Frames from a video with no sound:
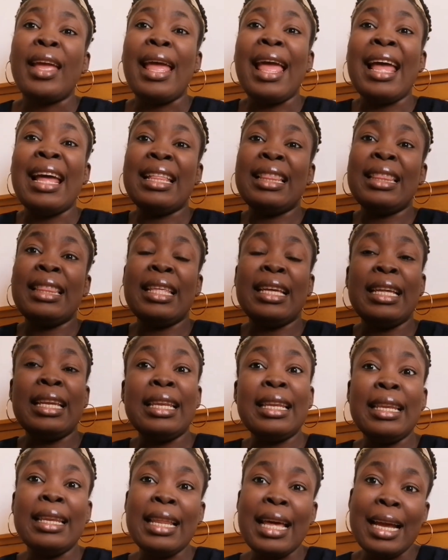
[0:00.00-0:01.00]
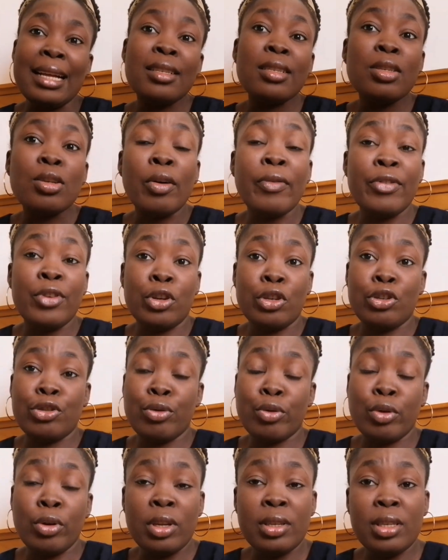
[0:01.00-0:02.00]
and the length of your
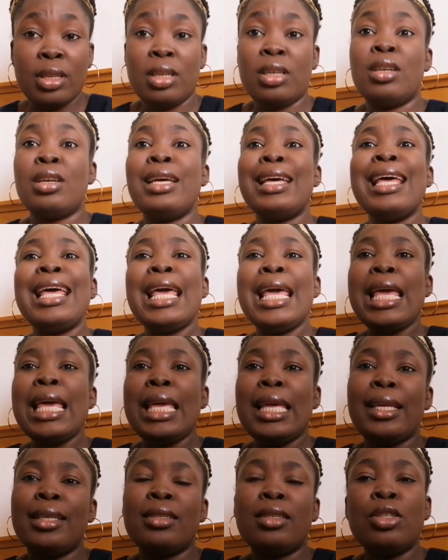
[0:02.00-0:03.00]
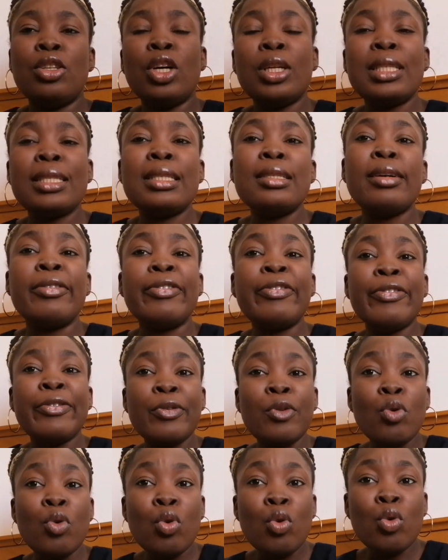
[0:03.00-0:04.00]
trouser is not the
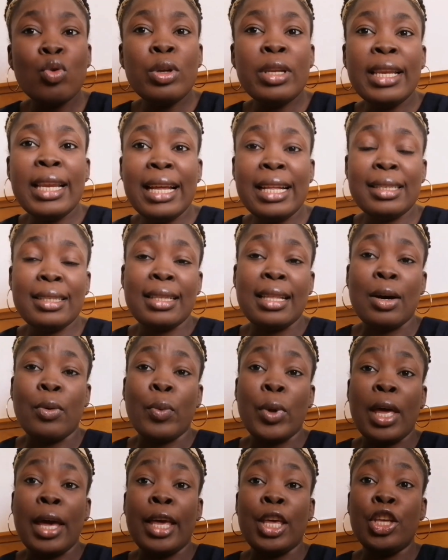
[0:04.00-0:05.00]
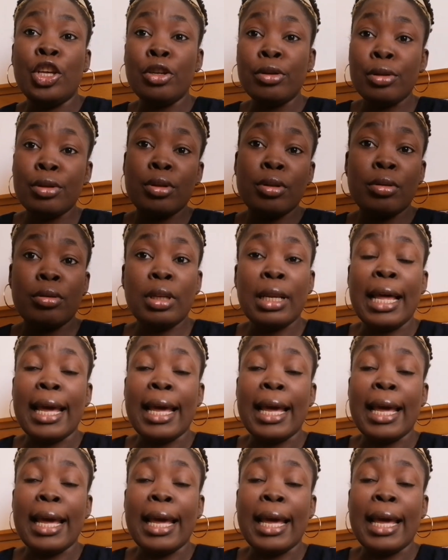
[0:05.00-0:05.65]
full length that we are used to.